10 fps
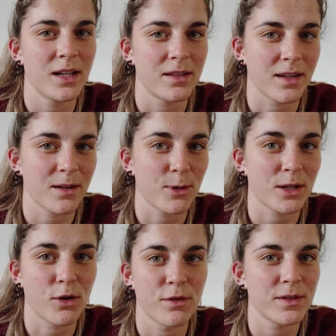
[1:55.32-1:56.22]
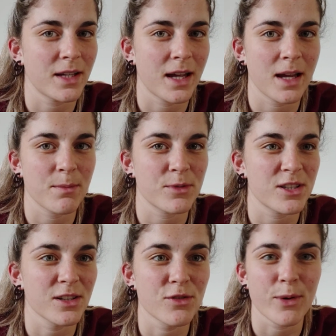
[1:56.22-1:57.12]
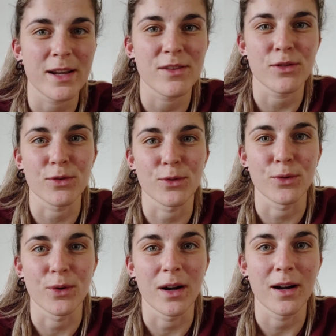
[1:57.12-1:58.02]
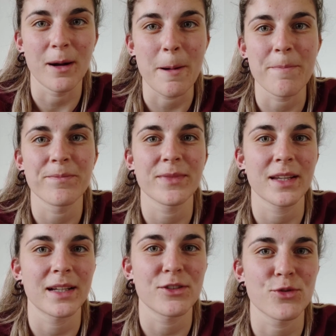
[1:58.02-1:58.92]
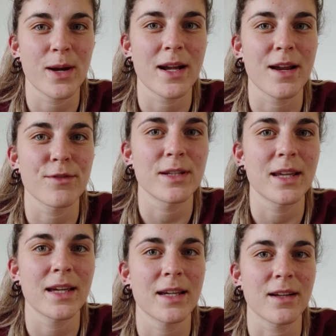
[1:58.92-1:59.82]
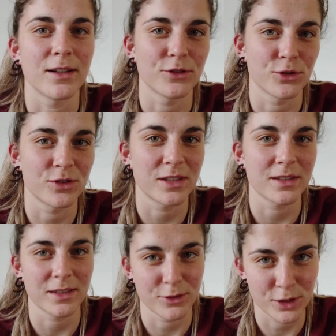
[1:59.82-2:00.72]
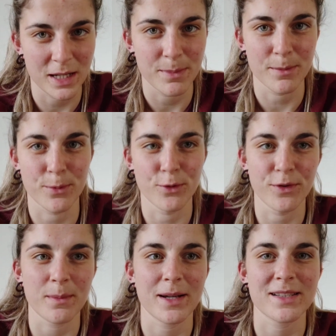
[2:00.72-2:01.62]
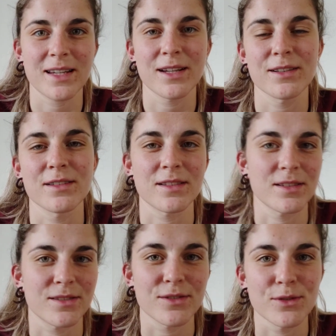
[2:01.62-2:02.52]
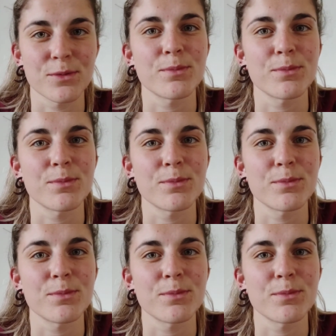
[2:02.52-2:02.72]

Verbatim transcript: Then when COVID came, still tried to uh, train every day to to keep improving my skills and to